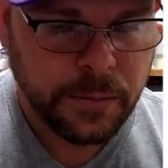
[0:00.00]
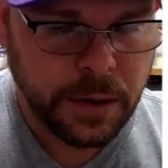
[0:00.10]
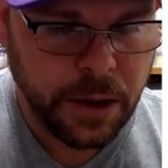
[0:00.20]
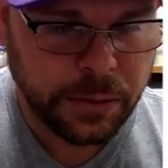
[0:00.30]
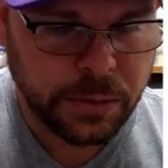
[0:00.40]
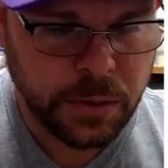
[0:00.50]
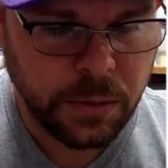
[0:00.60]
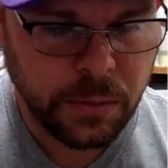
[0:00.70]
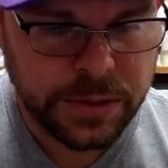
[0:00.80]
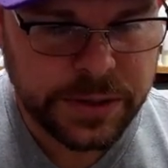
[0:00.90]
We'll go
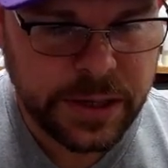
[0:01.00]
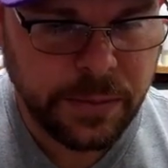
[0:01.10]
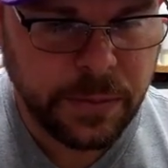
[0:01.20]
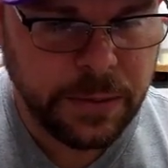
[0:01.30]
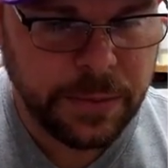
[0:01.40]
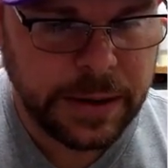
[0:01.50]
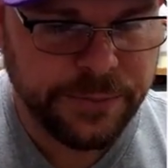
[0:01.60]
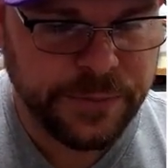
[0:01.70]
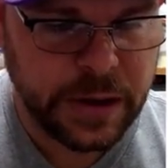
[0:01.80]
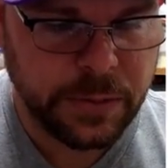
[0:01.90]
through. We'll see what we
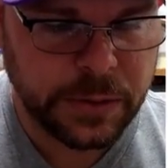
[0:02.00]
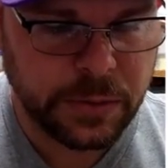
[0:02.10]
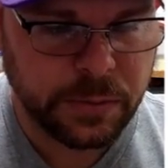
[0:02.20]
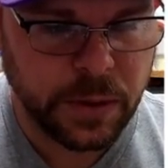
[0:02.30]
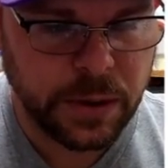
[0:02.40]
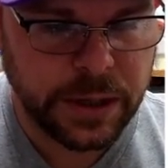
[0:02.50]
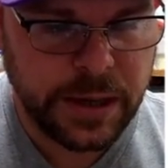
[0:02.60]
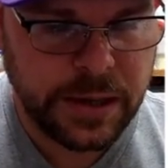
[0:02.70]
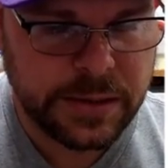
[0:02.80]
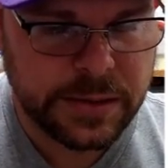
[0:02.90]
can find with the
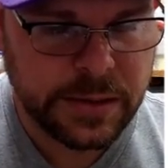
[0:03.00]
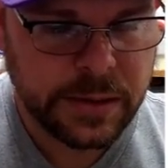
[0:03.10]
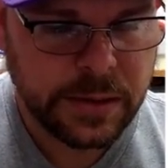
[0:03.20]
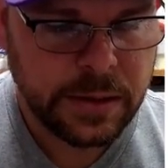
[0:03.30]
rookies.